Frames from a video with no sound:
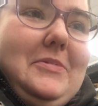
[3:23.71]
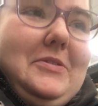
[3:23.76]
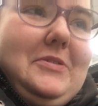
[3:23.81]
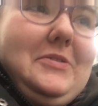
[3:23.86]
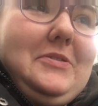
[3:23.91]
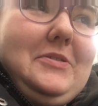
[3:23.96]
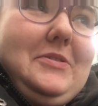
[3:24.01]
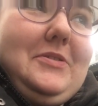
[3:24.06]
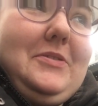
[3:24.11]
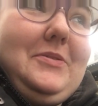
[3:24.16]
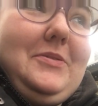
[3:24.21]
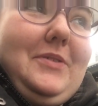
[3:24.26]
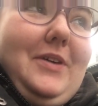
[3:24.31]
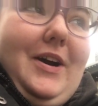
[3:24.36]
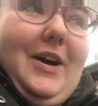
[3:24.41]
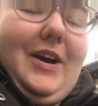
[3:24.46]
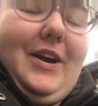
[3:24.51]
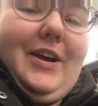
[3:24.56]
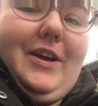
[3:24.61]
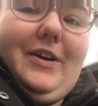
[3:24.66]
but 2,
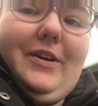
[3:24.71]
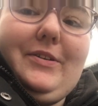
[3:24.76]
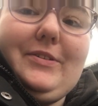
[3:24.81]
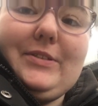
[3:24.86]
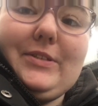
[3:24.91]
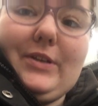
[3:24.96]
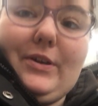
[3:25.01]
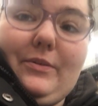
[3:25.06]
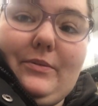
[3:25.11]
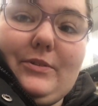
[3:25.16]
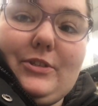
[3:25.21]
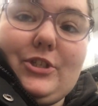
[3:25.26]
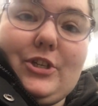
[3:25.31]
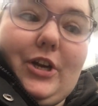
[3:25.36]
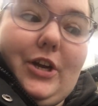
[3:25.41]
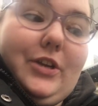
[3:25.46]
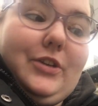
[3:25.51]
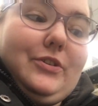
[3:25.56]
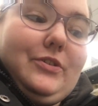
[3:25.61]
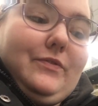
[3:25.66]
I also was
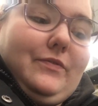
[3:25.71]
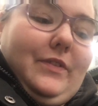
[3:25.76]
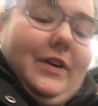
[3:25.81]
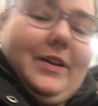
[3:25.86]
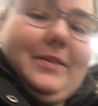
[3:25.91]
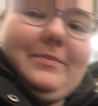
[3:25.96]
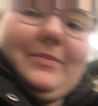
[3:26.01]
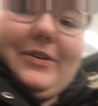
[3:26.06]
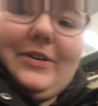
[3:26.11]
trying to find